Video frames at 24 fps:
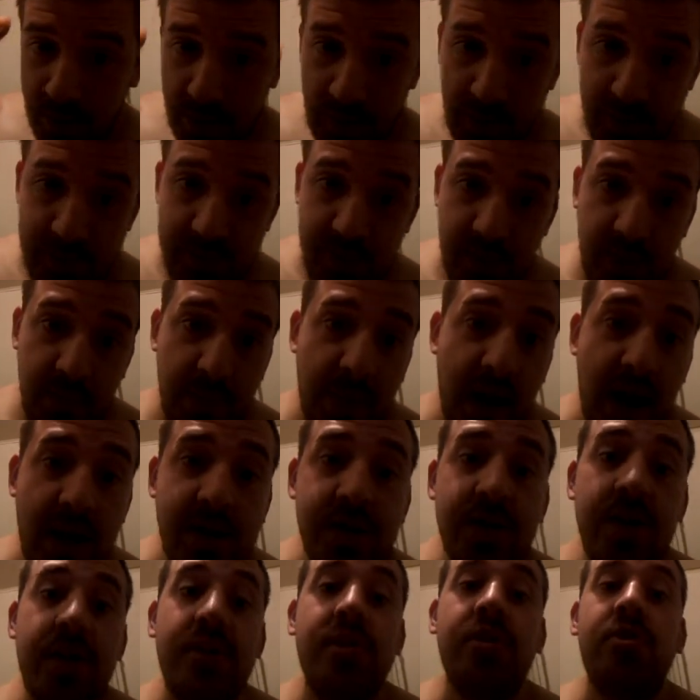he's in the
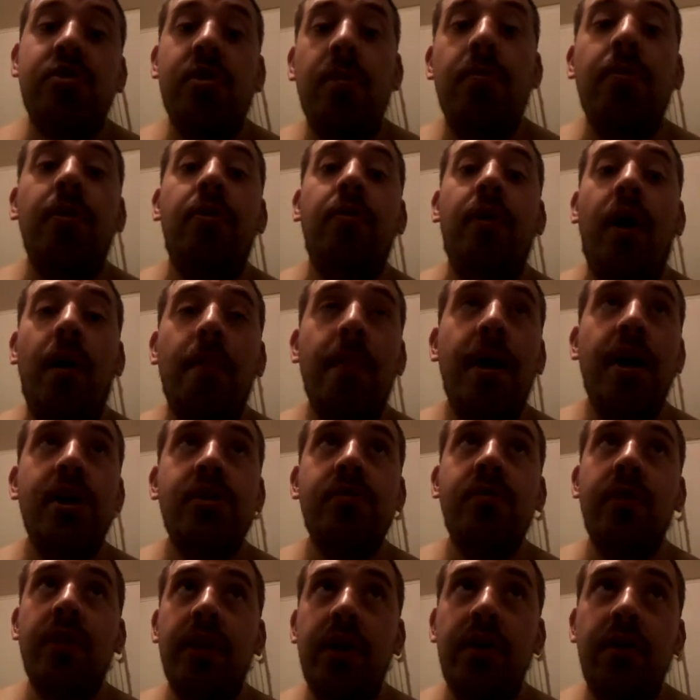match, and it's a triple threat
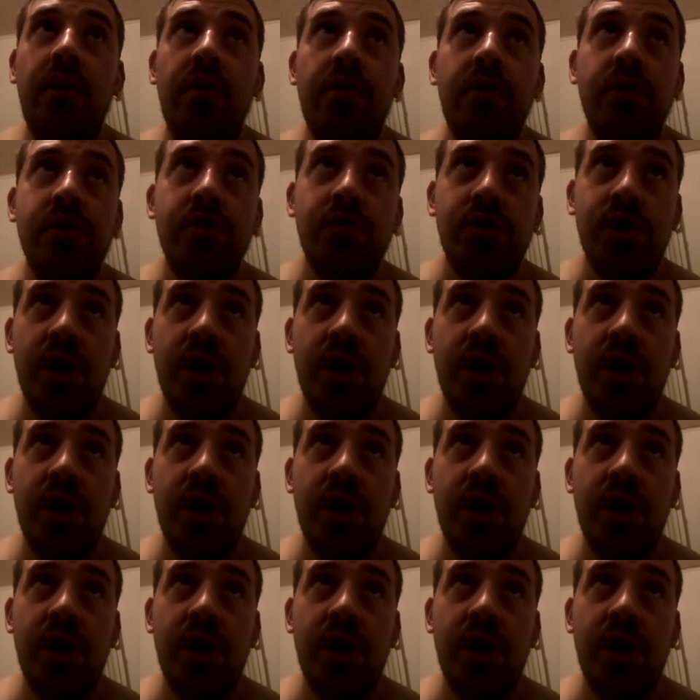match for the Universal